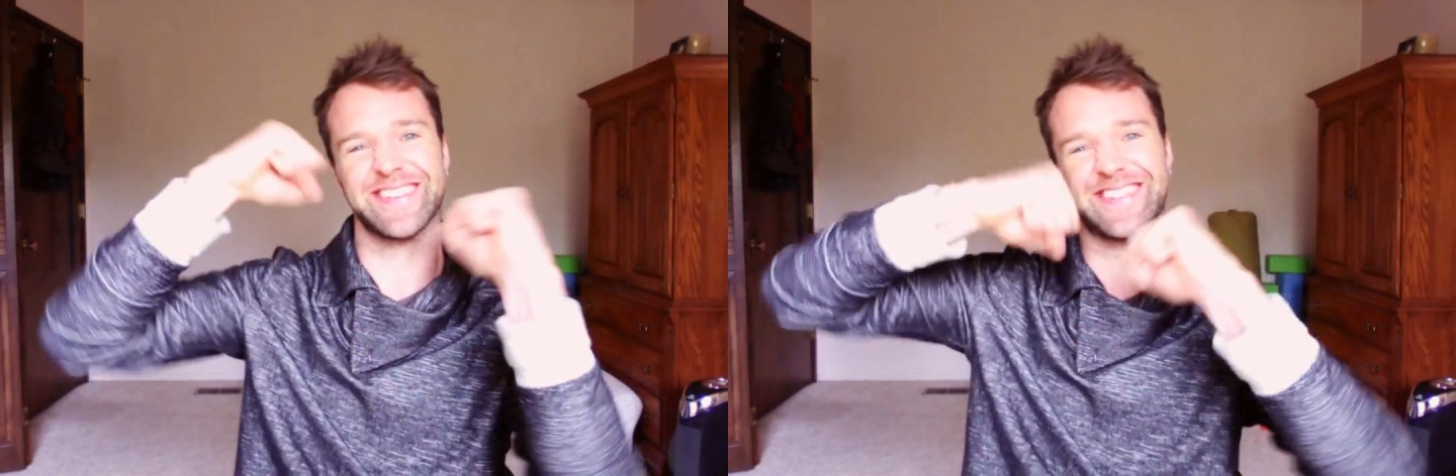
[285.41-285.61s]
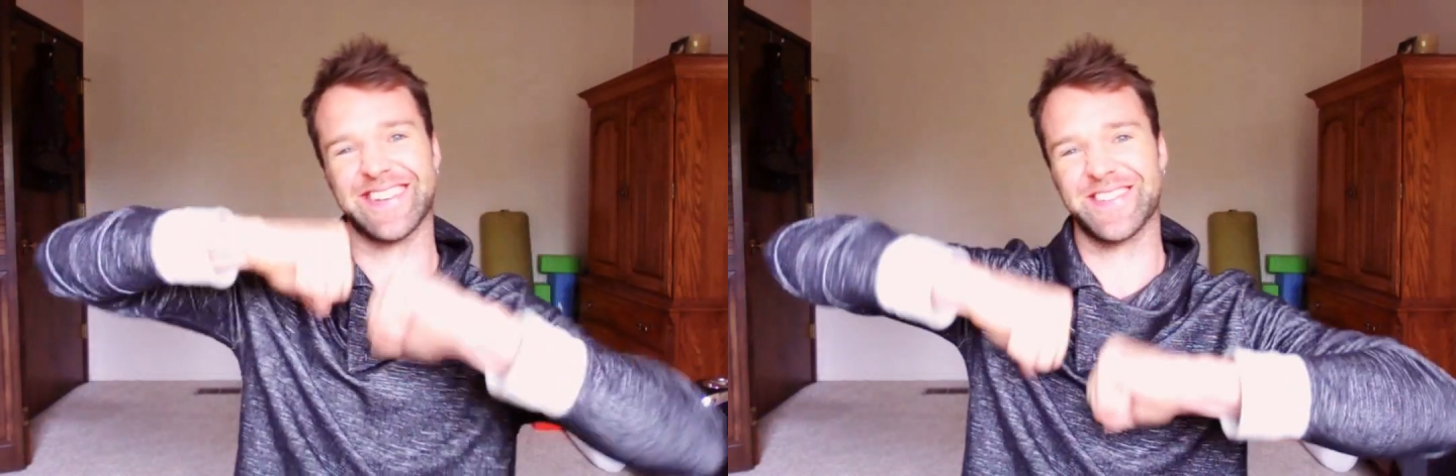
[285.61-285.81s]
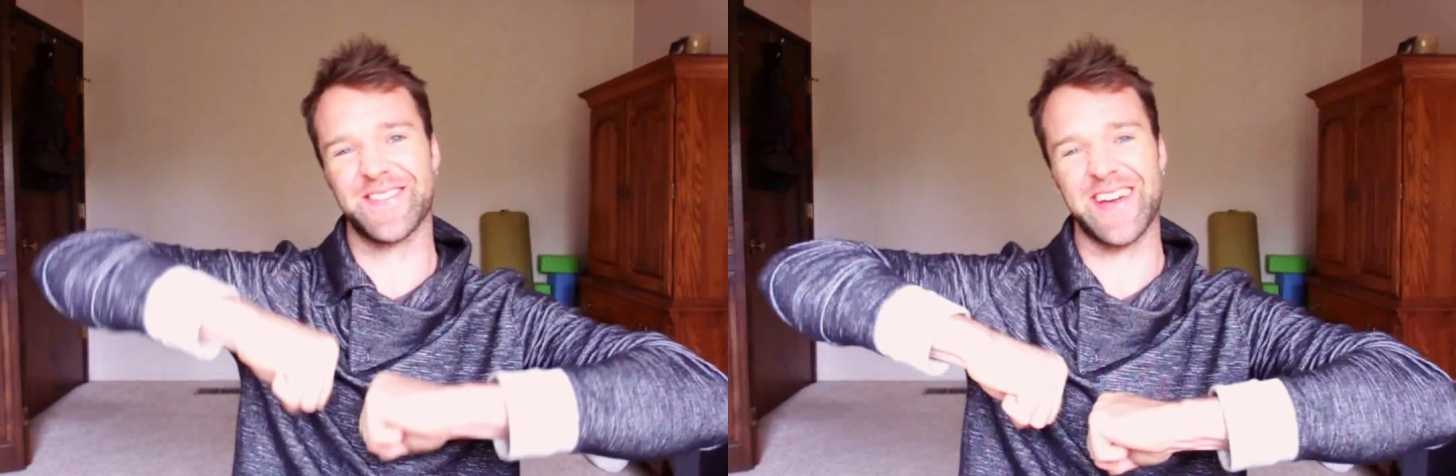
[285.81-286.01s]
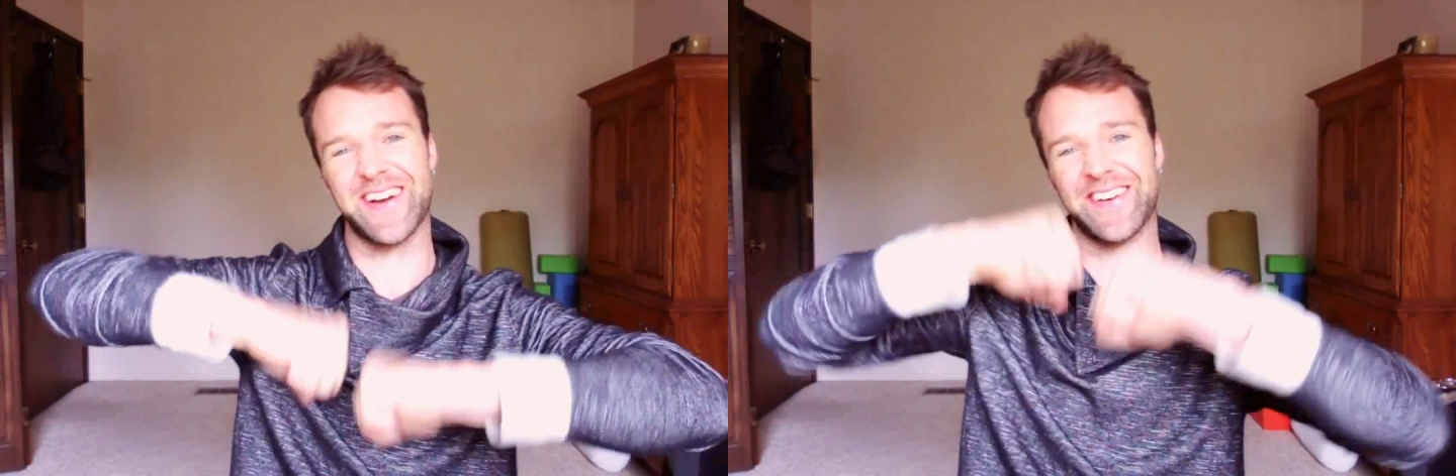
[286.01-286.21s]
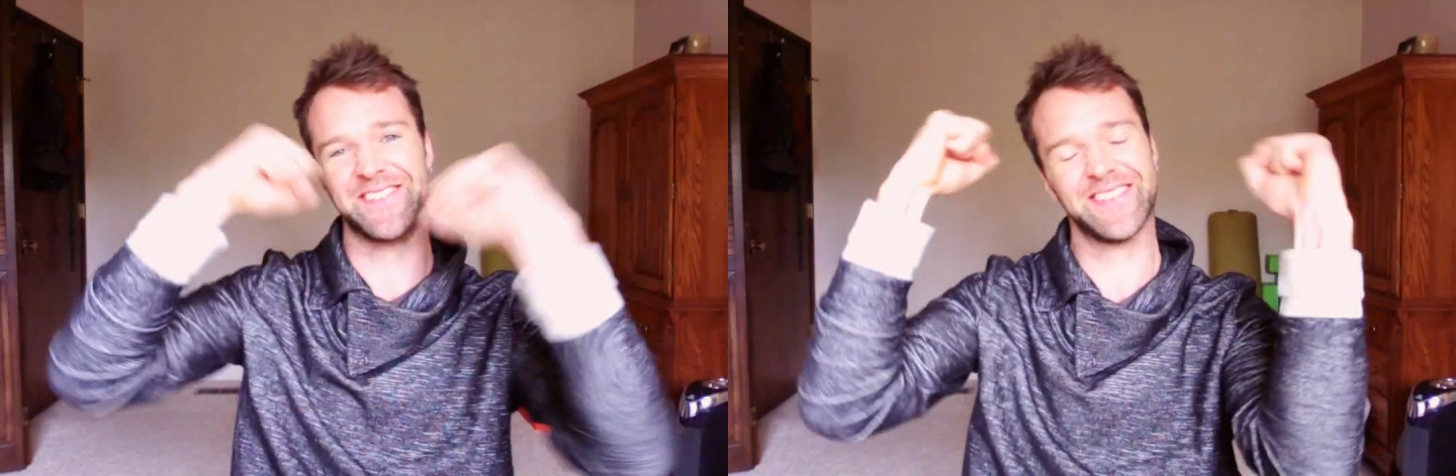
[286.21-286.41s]
than just my
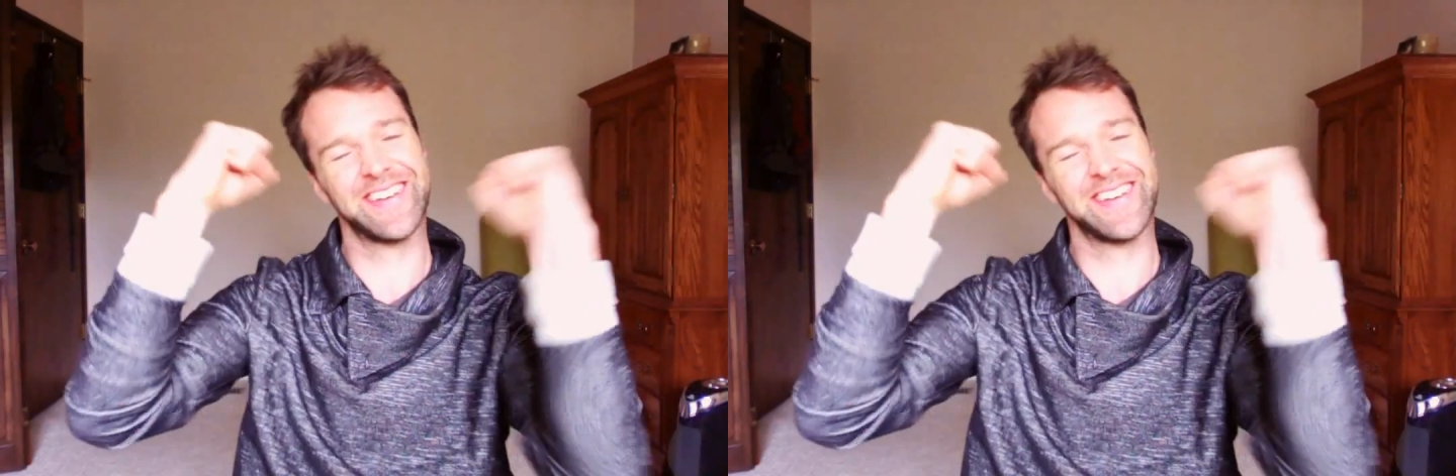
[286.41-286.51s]
arm.